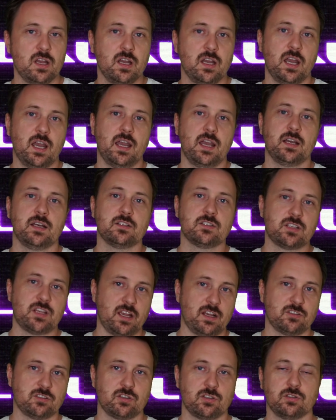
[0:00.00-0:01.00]
and
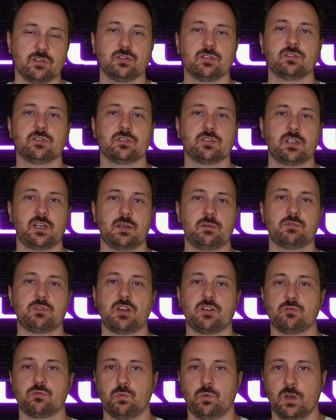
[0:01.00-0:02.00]
tactical games
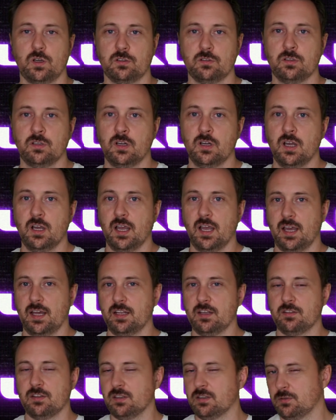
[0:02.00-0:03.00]
as well. And I
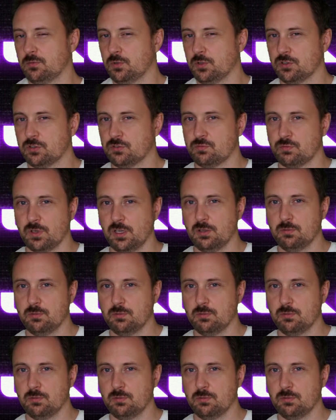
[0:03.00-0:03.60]
think that works really